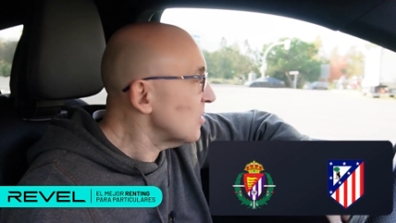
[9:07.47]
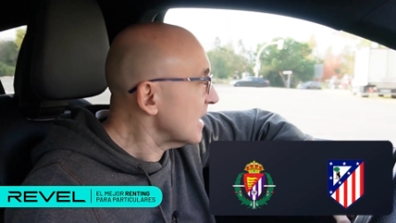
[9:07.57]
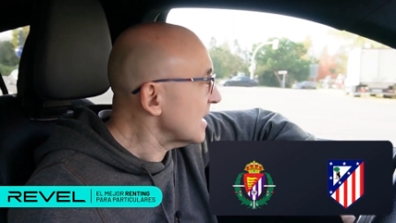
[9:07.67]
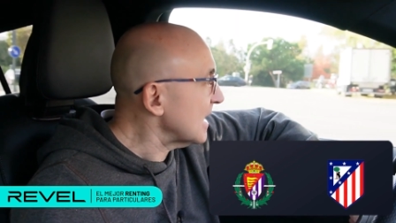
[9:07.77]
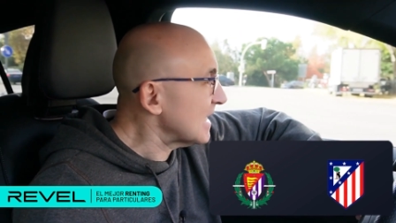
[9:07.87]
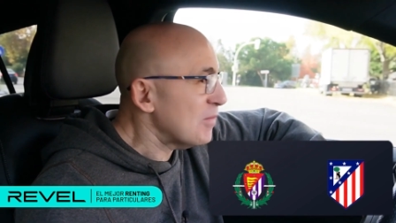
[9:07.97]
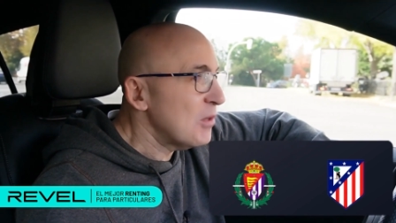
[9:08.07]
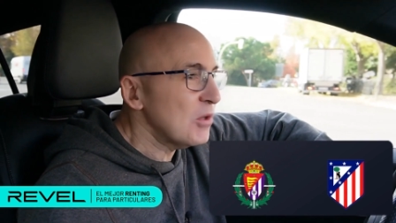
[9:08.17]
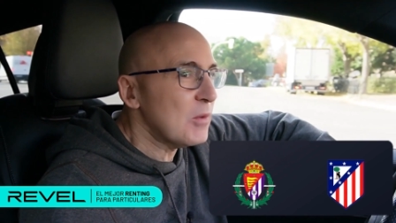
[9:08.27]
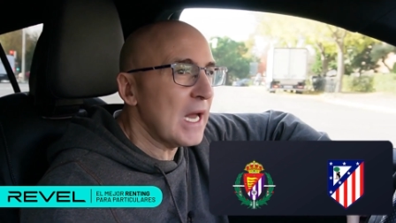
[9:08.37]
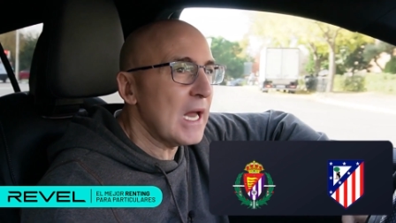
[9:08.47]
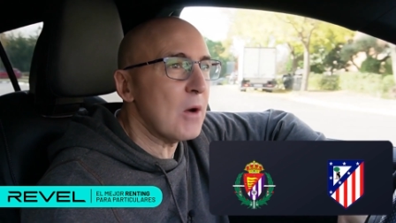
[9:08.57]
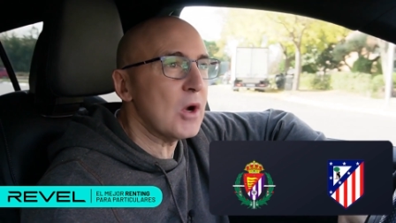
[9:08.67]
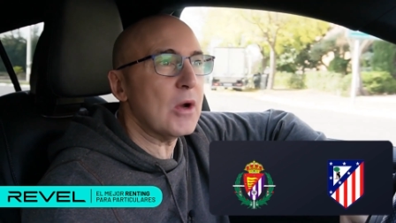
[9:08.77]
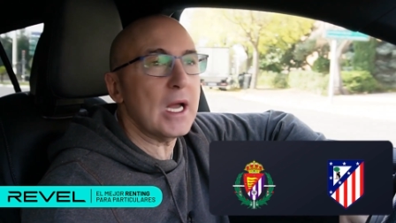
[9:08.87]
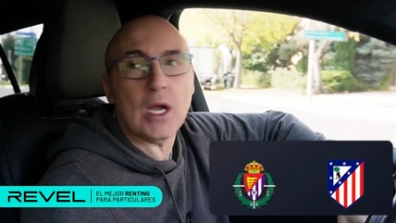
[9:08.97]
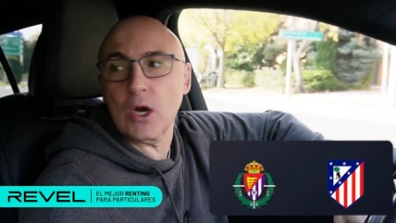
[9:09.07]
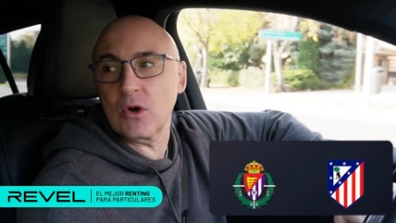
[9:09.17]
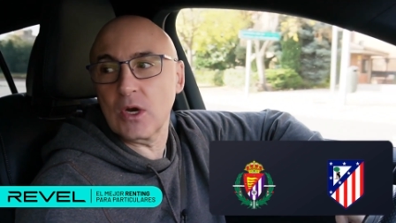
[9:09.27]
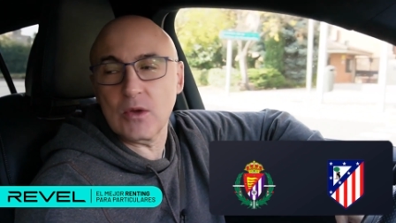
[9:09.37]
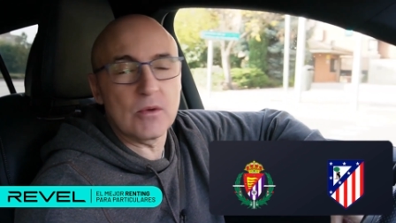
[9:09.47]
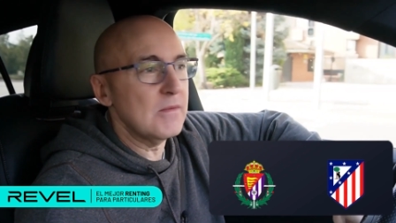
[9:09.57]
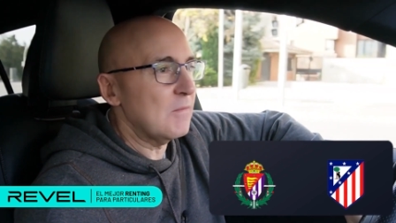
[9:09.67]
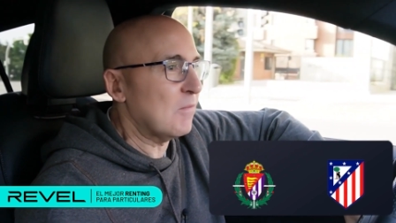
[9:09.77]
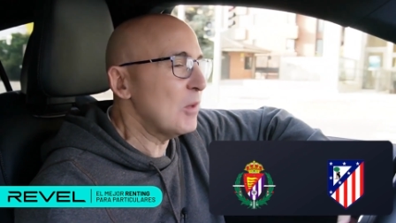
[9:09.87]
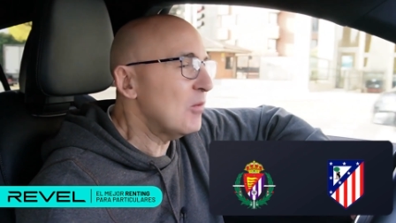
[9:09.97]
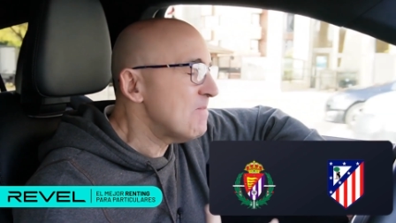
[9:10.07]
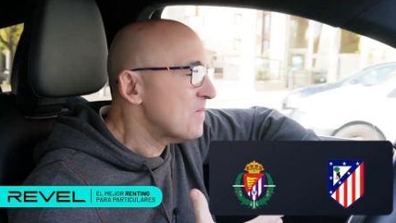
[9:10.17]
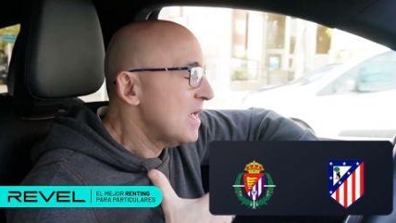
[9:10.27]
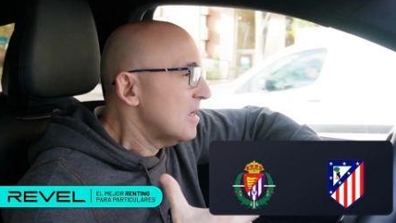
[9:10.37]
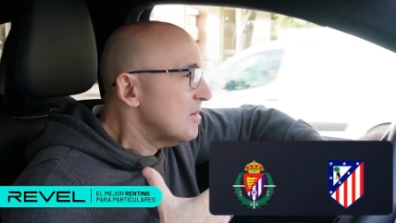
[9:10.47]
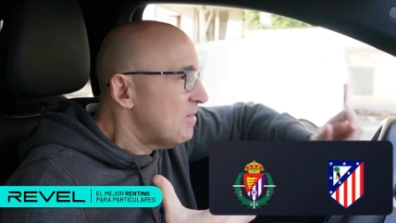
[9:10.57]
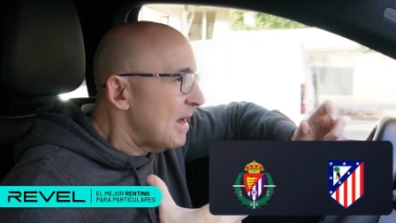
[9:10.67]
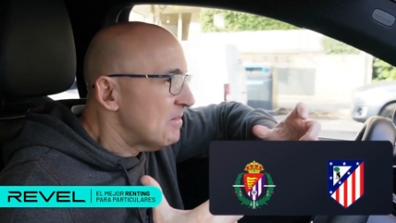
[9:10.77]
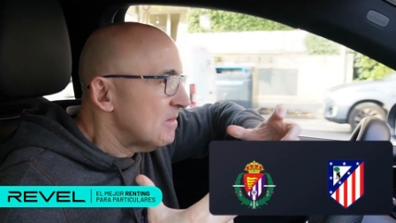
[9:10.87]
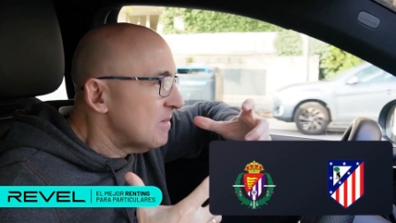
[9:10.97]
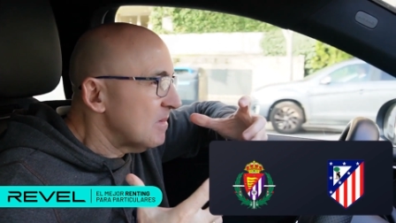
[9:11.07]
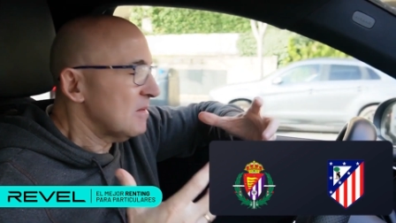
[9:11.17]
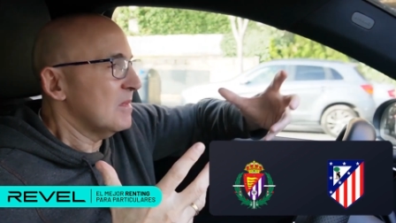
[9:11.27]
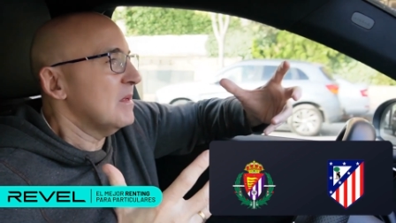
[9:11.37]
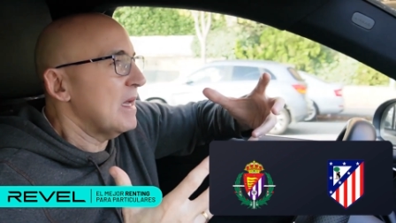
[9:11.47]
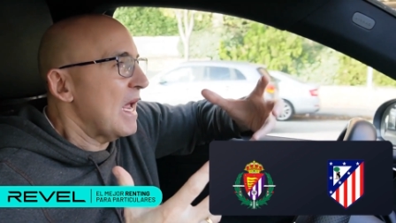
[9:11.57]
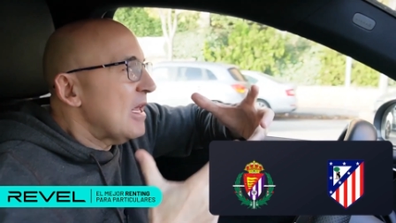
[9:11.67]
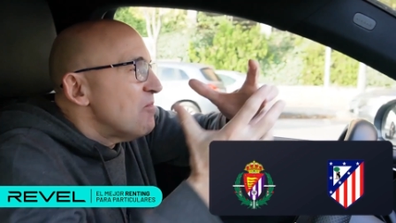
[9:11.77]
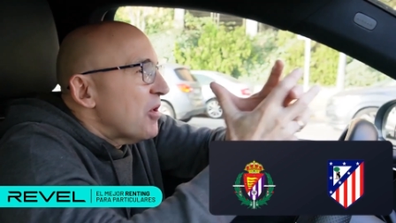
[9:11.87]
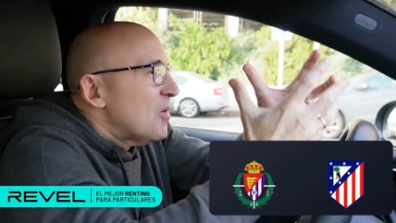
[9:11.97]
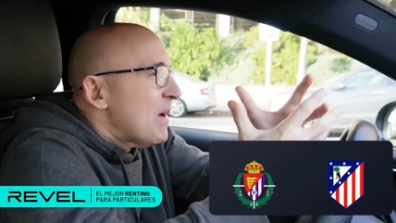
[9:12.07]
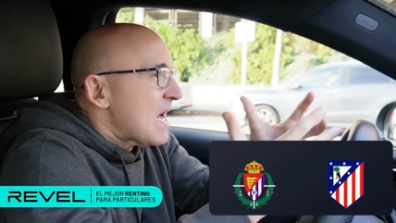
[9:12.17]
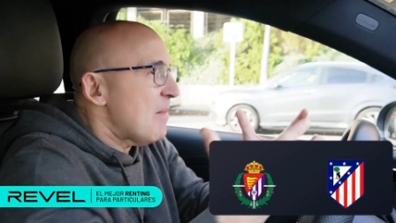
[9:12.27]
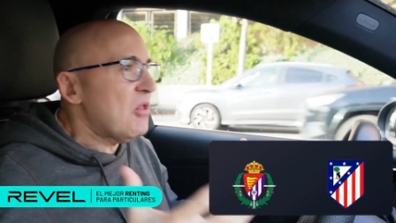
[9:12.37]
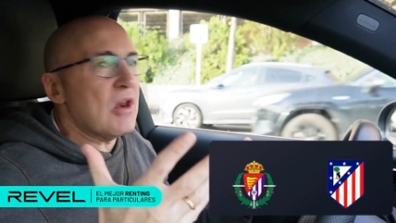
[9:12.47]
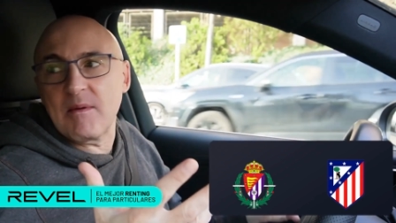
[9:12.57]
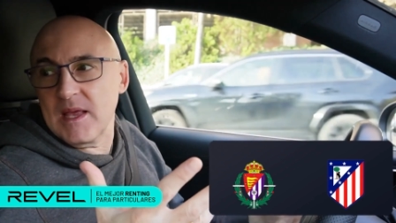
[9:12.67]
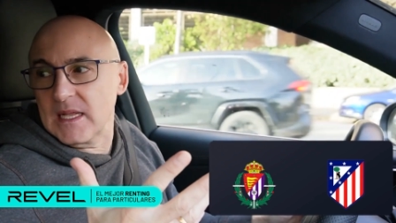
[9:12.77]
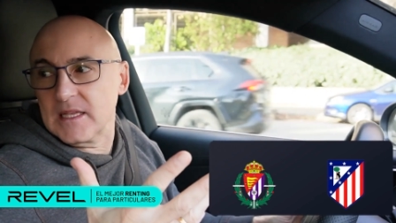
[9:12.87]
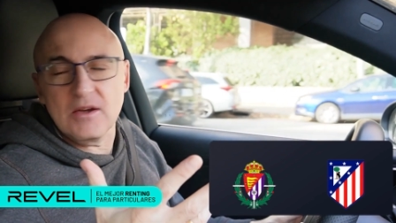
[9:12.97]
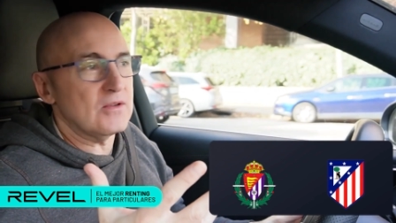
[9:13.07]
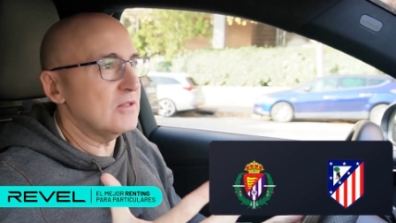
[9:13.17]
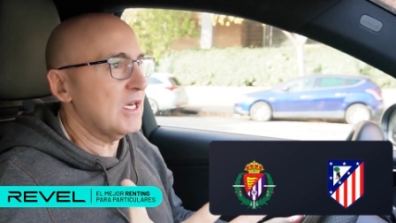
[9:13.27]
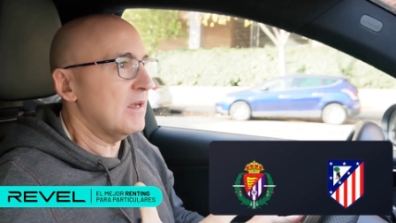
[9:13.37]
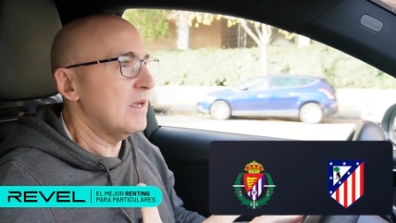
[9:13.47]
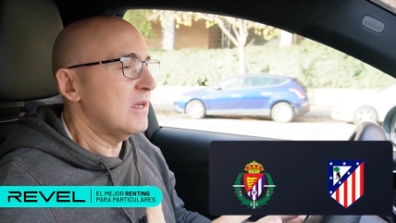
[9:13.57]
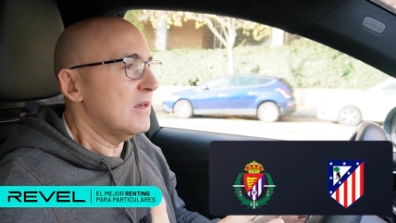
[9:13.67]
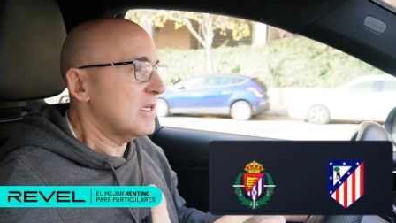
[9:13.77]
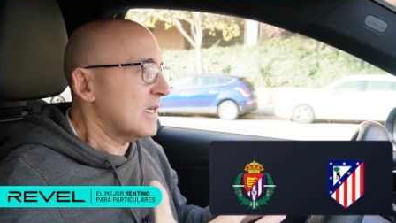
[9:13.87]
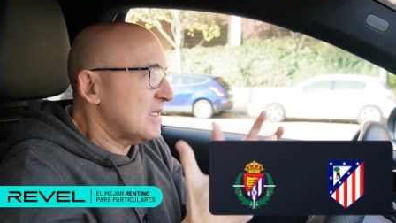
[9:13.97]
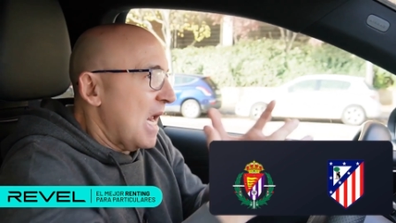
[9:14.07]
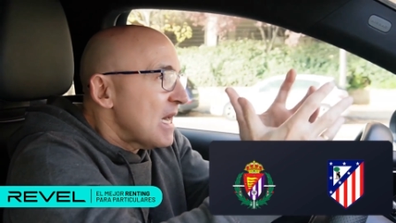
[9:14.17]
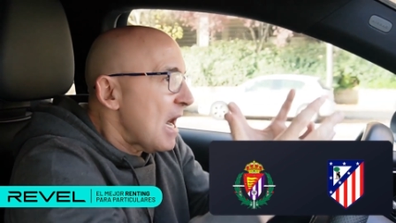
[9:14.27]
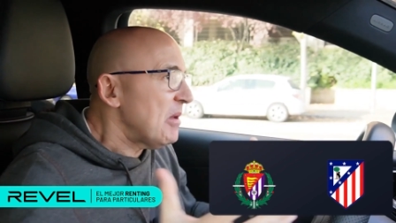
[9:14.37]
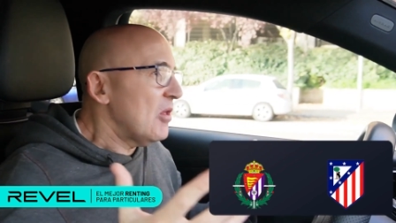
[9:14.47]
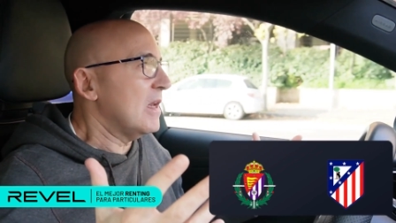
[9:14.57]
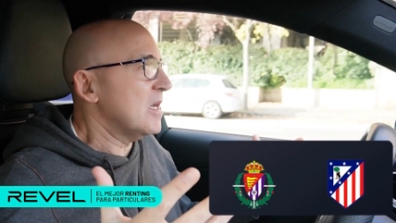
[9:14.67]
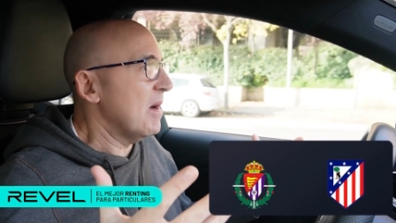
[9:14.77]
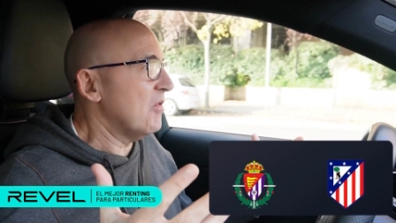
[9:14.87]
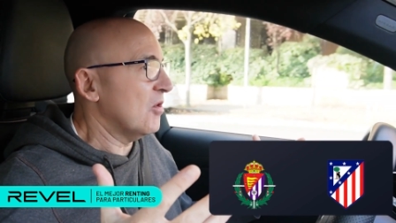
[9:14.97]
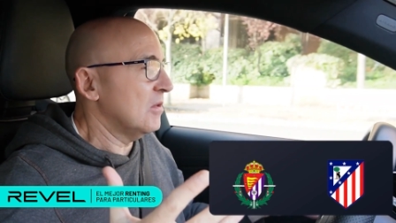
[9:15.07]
It's just that people, man, how long they take to leave. People need to go a little faster in life, dude. That they should leave quickly from the traffic light.